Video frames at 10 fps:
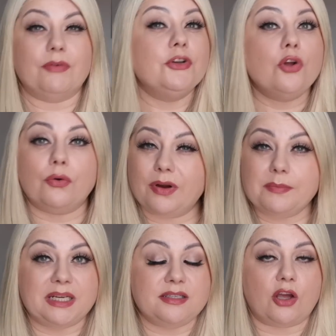There are not very
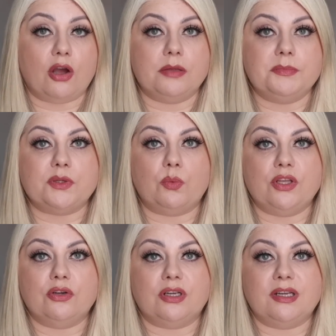many times where
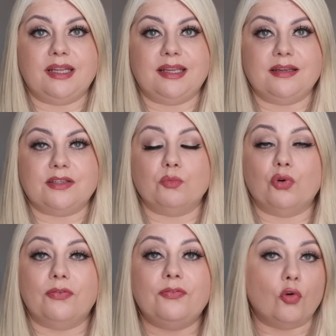you're going to need
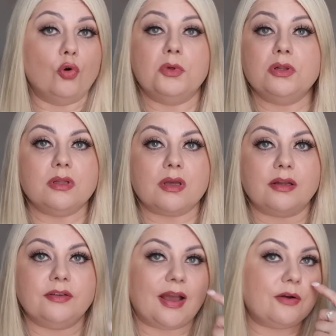more formal
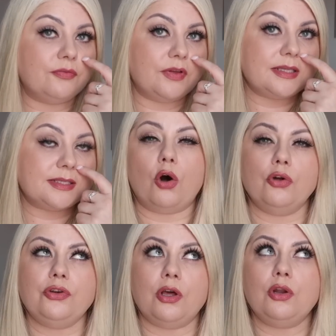kind of outfits.
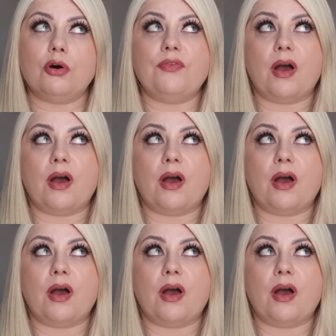On a lot of